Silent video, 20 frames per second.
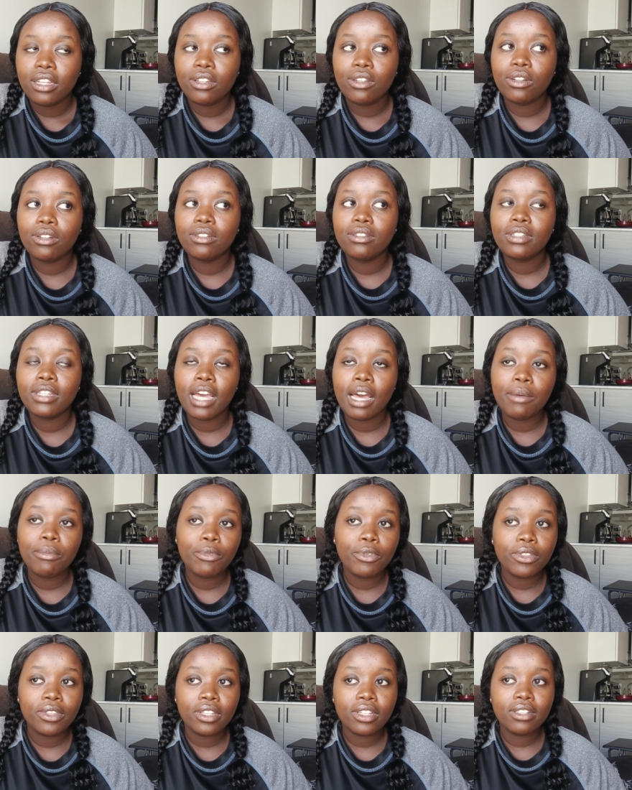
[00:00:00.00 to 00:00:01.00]
Don't come
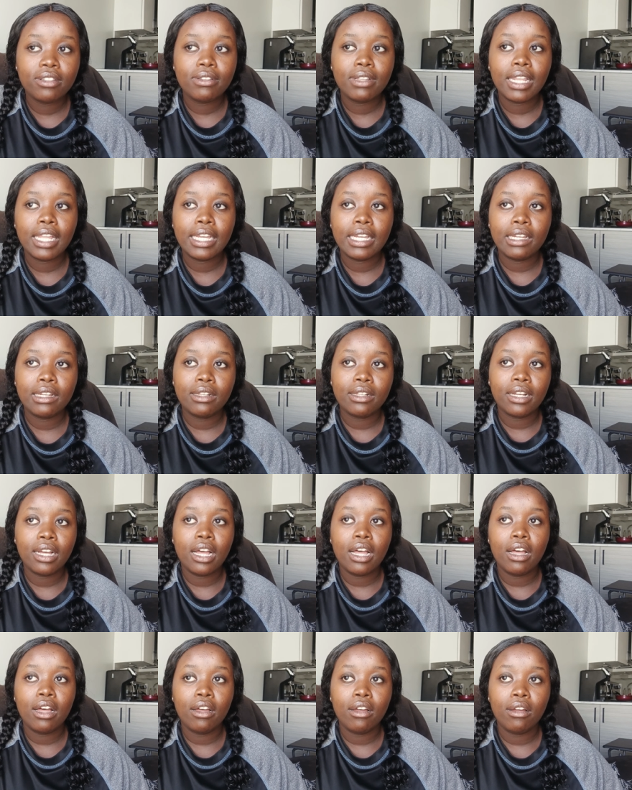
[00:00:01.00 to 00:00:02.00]
with it like
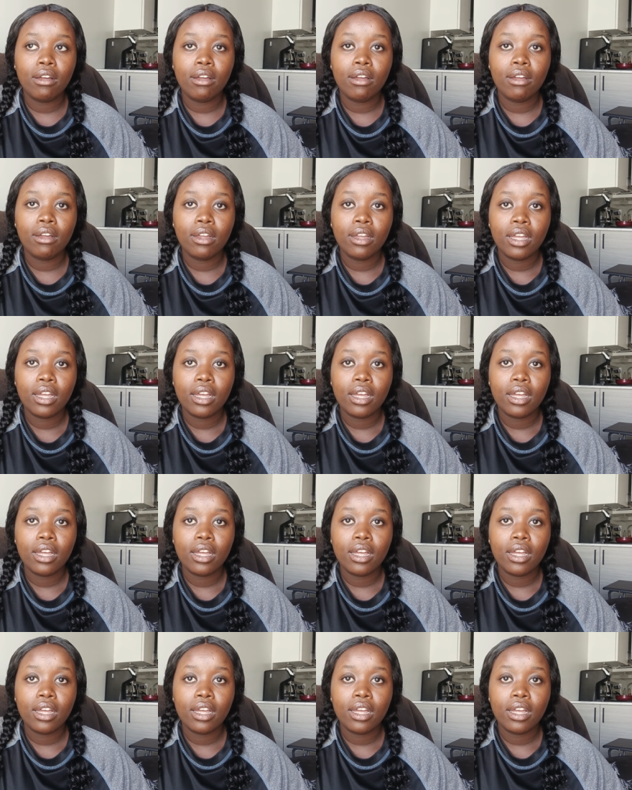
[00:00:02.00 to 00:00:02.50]
uh,